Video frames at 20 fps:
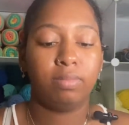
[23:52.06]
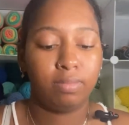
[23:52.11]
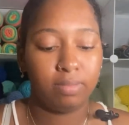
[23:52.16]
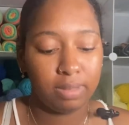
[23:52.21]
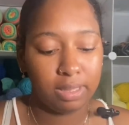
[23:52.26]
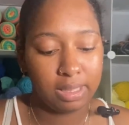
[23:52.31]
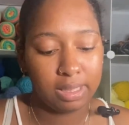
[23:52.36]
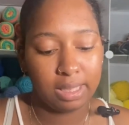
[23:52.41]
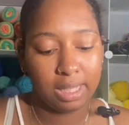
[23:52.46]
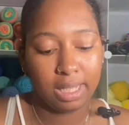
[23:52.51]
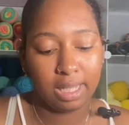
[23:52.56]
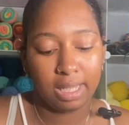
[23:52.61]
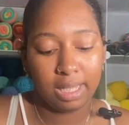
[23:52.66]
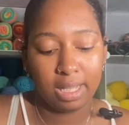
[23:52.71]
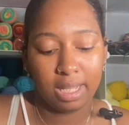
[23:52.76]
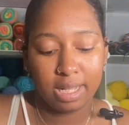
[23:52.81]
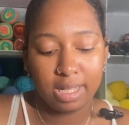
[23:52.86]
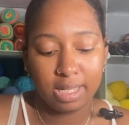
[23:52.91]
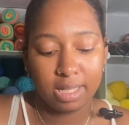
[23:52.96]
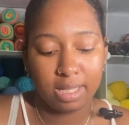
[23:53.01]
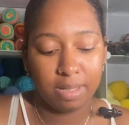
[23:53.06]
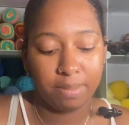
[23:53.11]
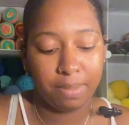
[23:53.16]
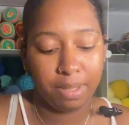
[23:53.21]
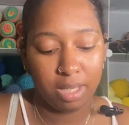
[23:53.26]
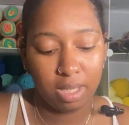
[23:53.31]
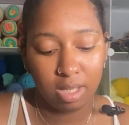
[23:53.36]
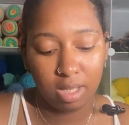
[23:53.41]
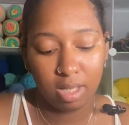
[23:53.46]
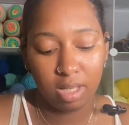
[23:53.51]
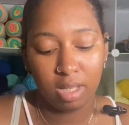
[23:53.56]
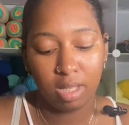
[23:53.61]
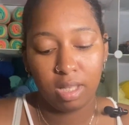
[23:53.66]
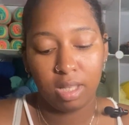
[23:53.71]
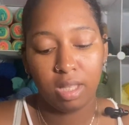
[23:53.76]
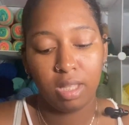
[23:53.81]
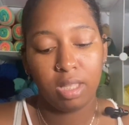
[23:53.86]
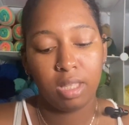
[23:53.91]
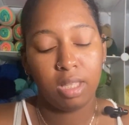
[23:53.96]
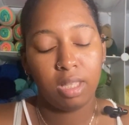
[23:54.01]
one second guys,
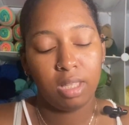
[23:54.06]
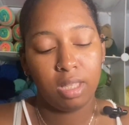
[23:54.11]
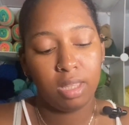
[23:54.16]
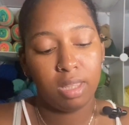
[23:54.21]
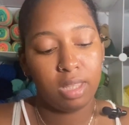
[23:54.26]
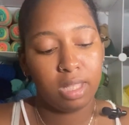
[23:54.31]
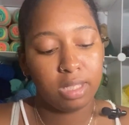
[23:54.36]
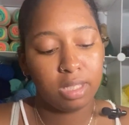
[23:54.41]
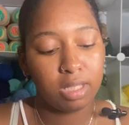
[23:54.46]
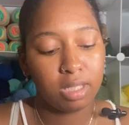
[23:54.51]
this